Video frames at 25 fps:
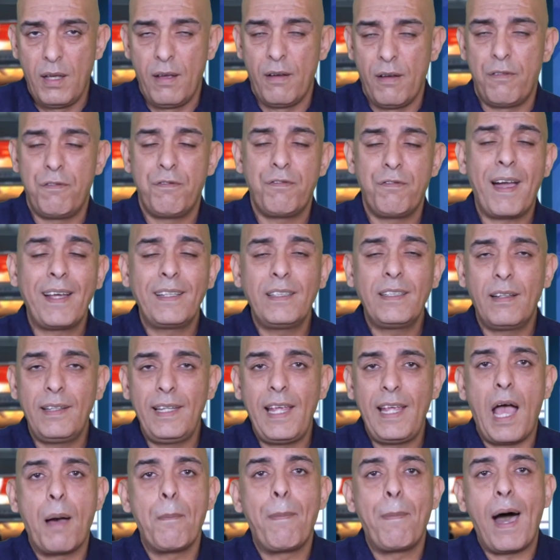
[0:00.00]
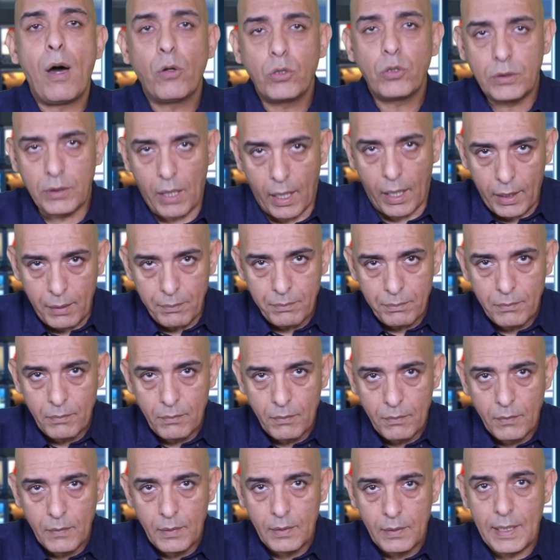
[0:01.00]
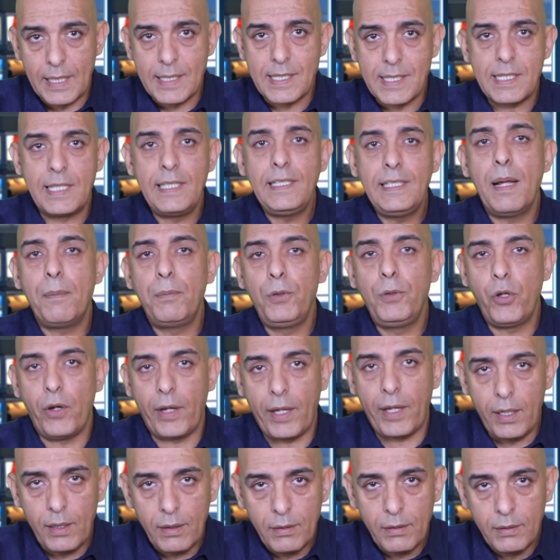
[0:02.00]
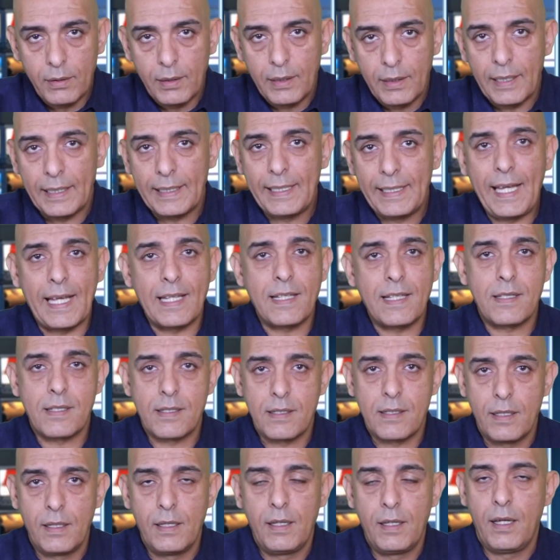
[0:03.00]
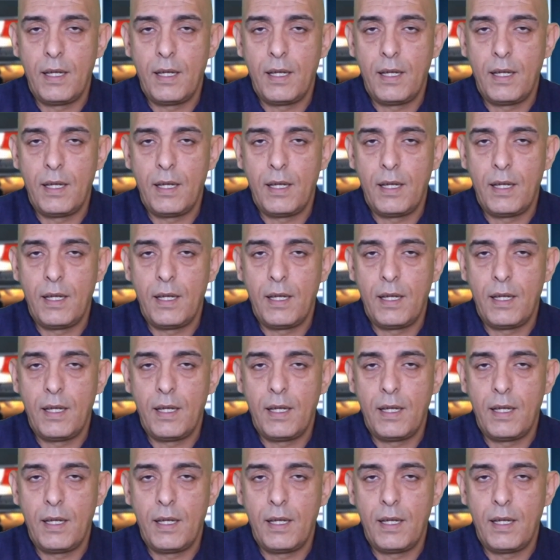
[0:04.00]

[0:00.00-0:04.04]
Finally, about time that CWA gets